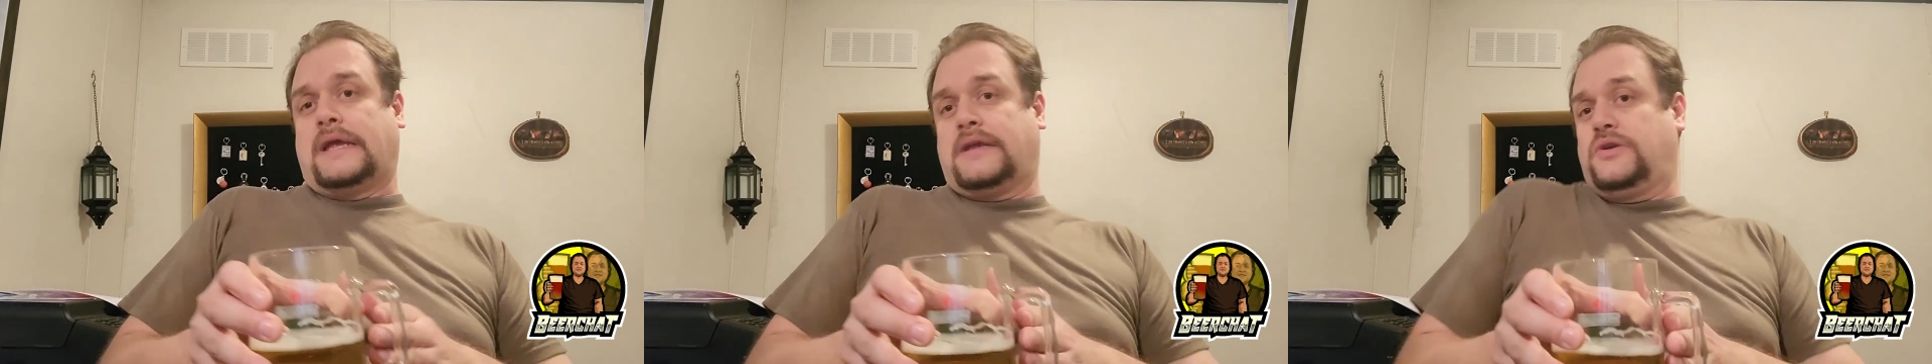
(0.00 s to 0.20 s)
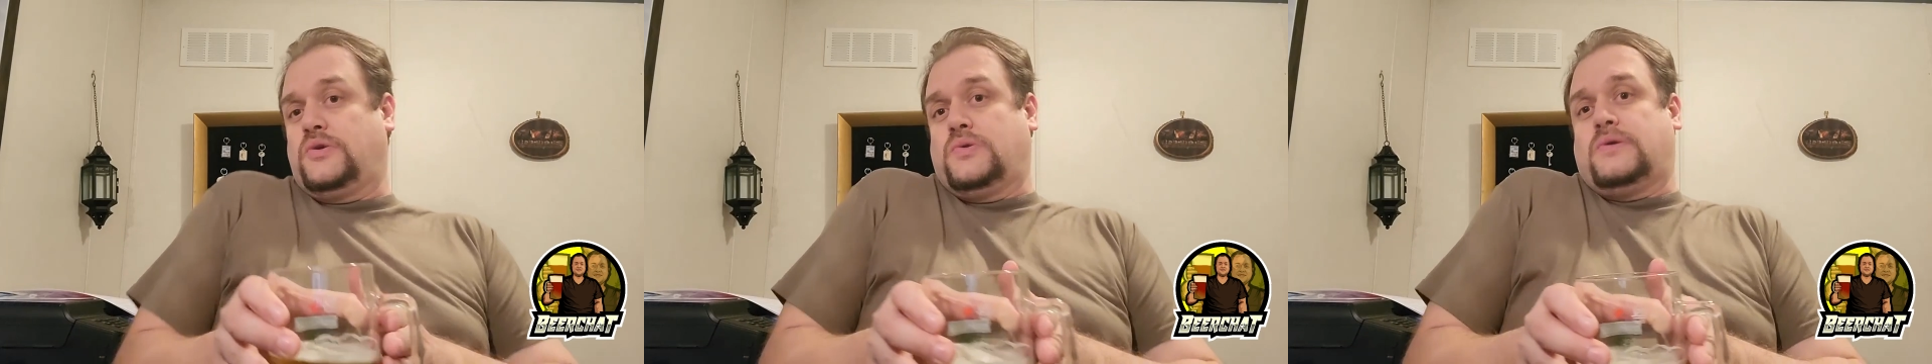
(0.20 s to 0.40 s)

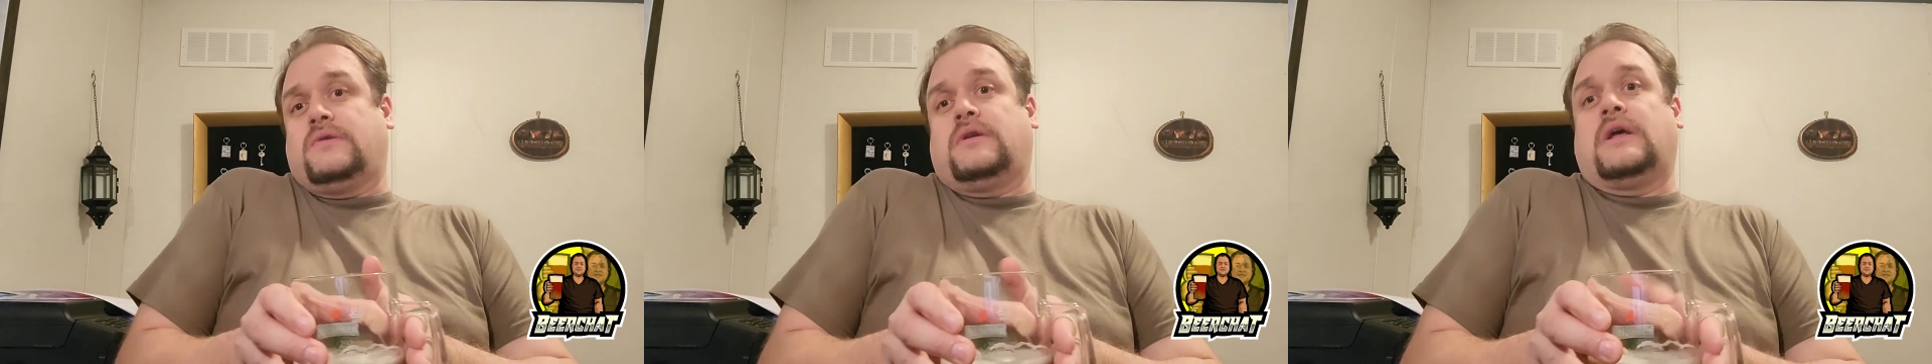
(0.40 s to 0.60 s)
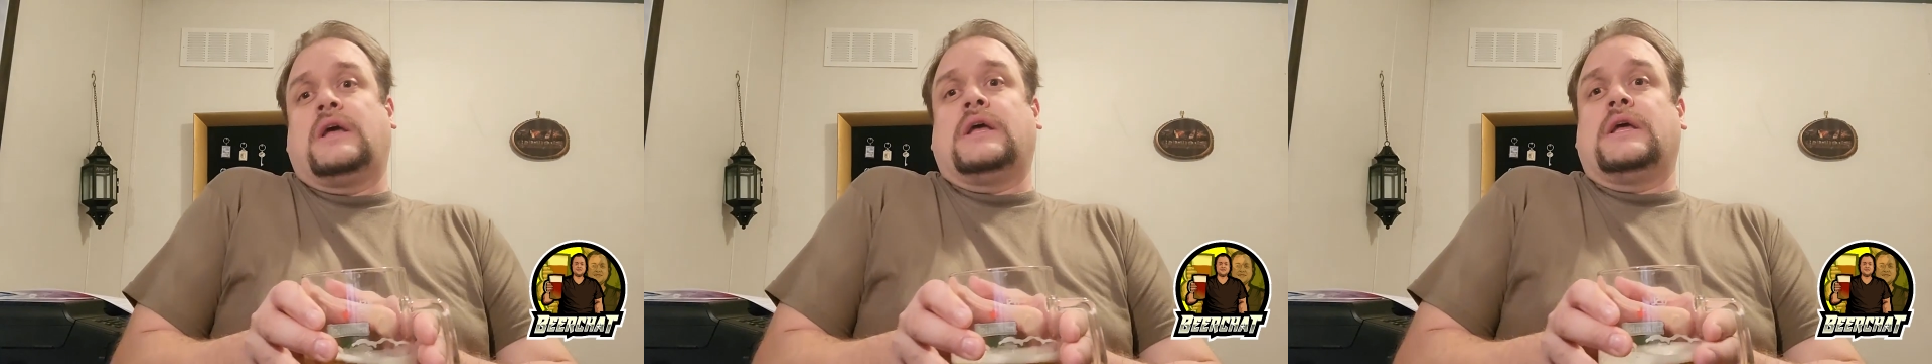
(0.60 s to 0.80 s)
You don't,
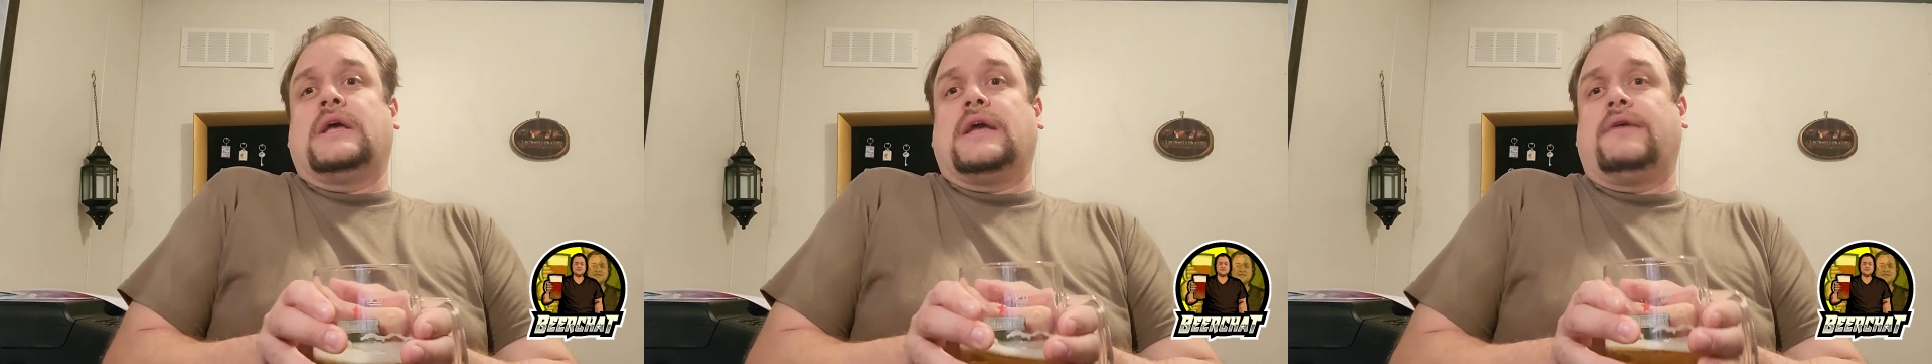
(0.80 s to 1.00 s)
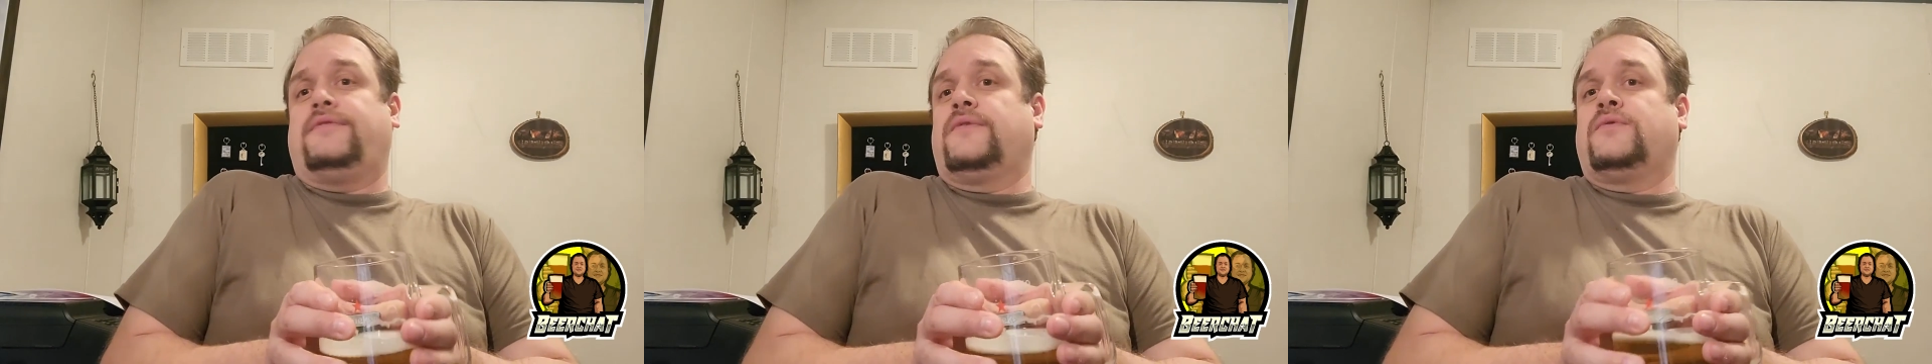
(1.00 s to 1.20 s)

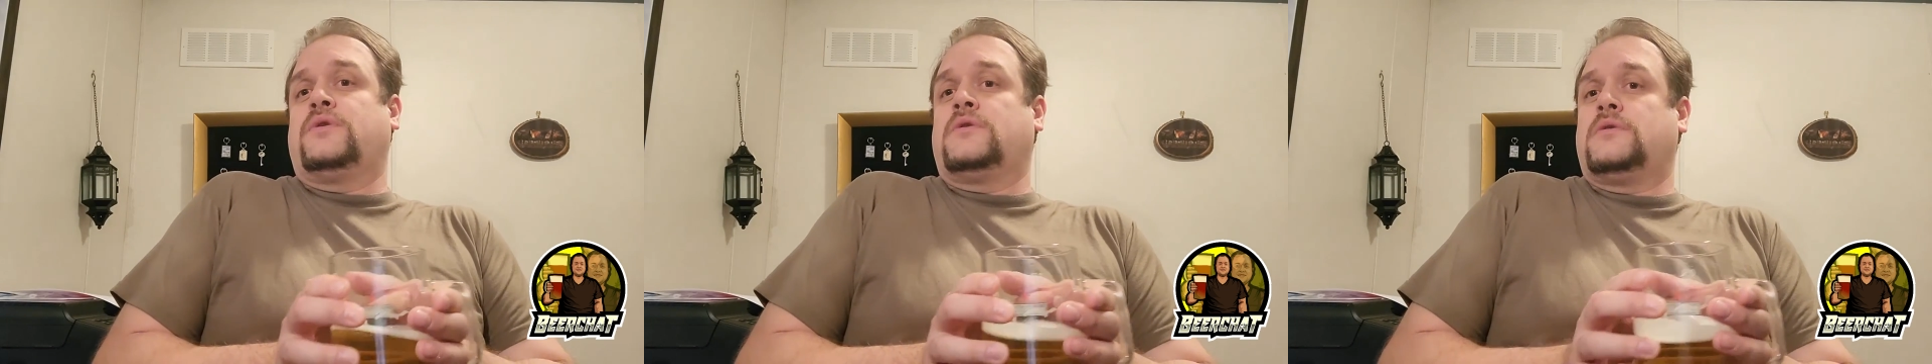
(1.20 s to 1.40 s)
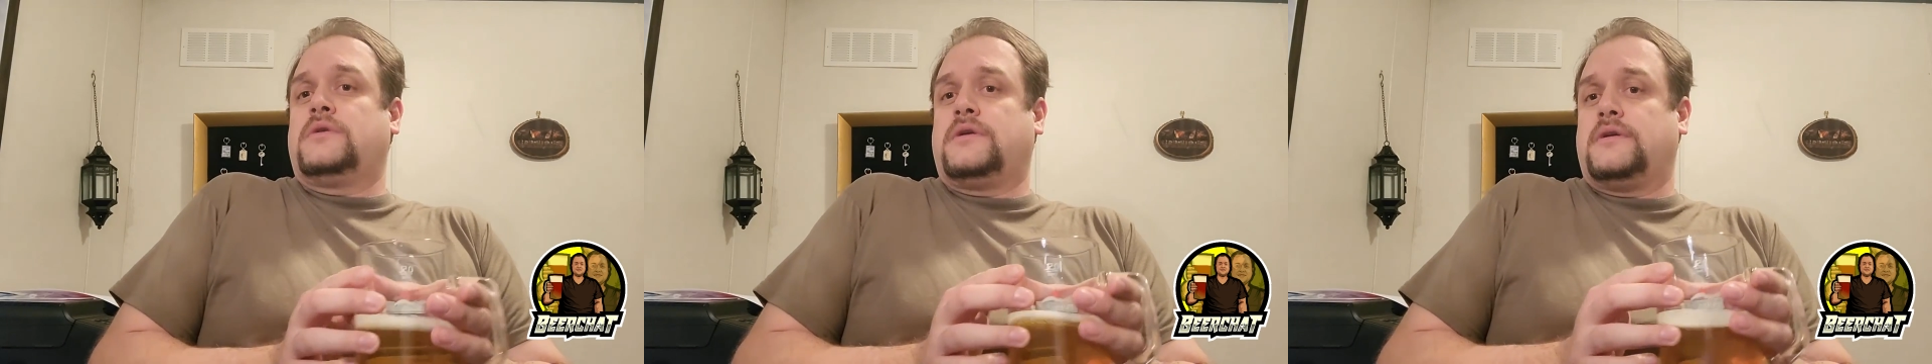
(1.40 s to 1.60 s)
if you
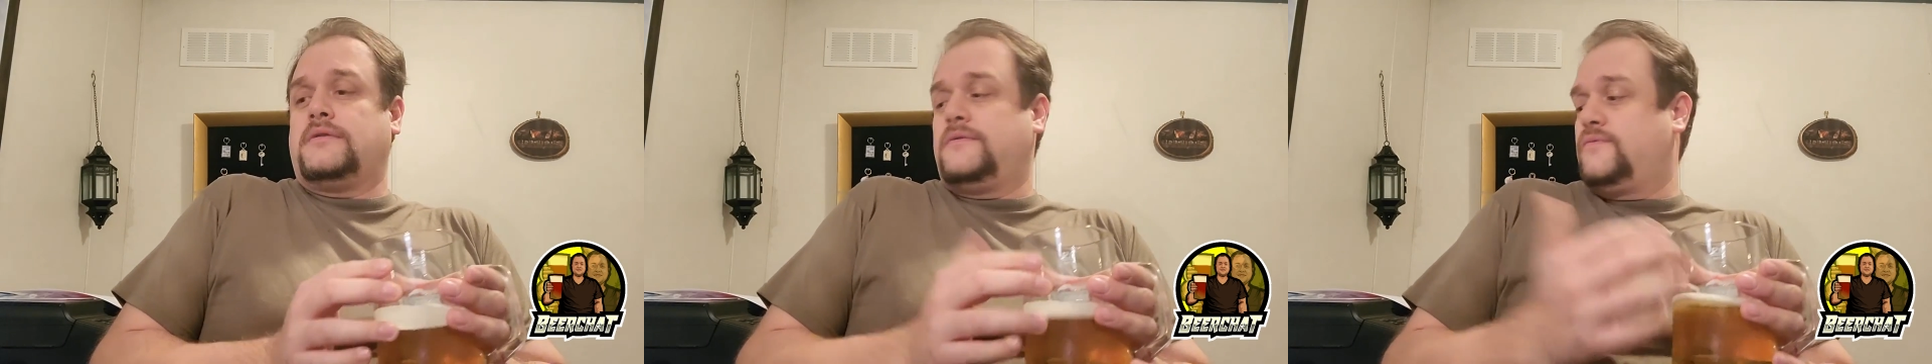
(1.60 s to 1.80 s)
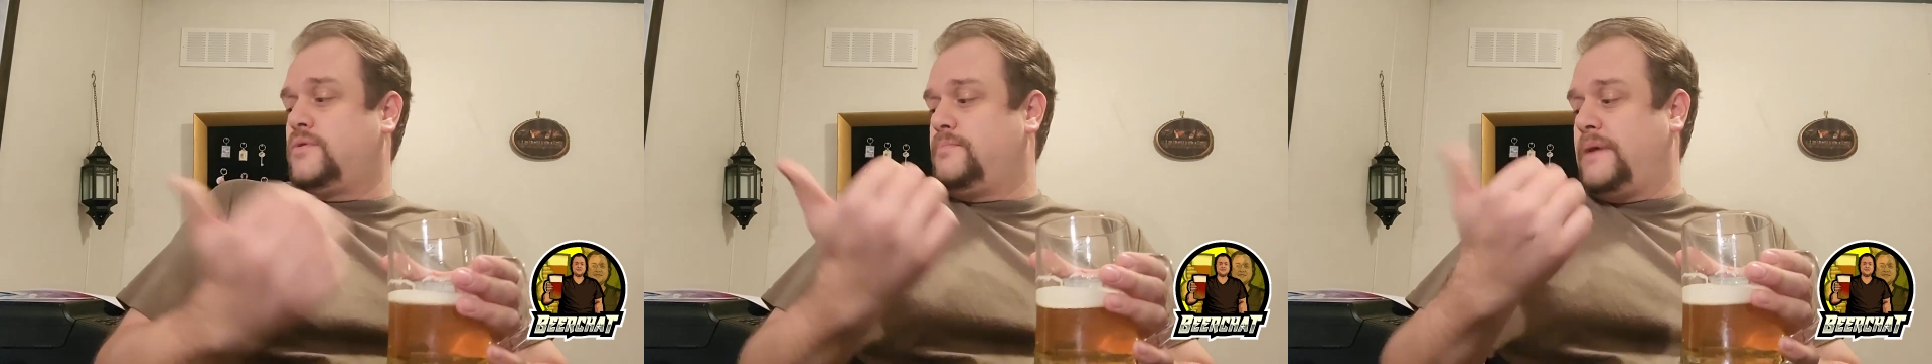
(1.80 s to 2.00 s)
wouldn't